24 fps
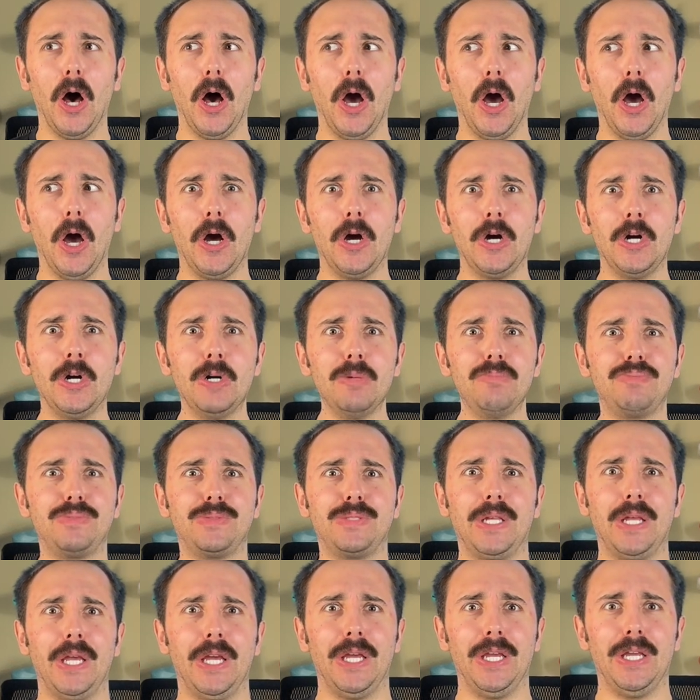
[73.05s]

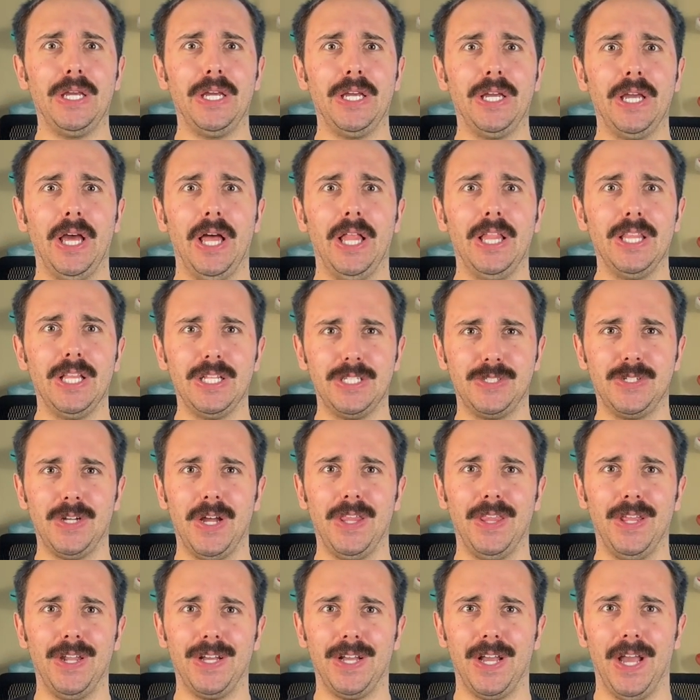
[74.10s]
Oopsie. Let's try
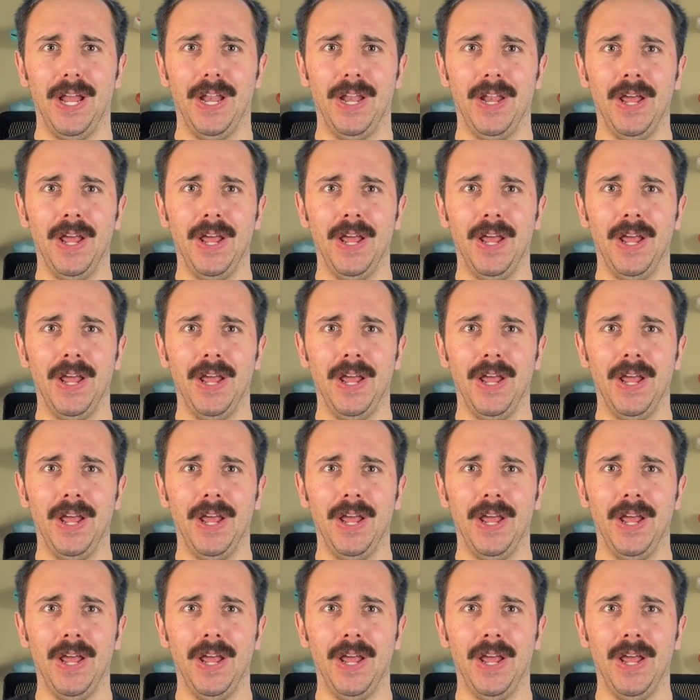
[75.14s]
that again.